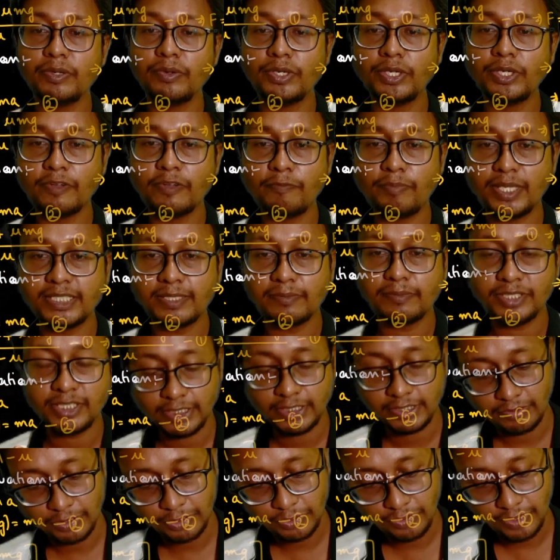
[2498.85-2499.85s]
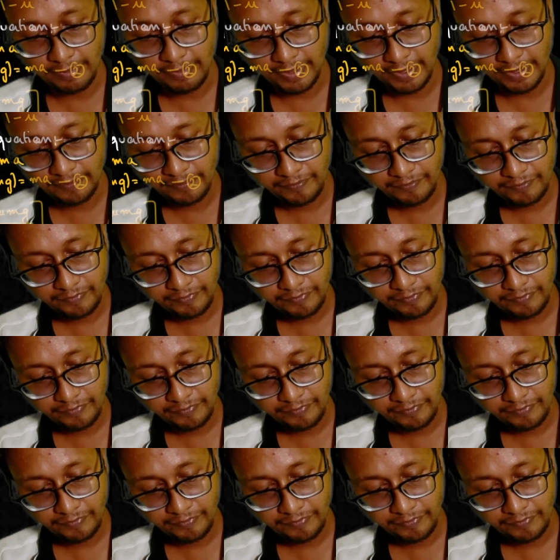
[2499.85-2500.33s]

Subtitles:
Mu into F plus mg is equal to m.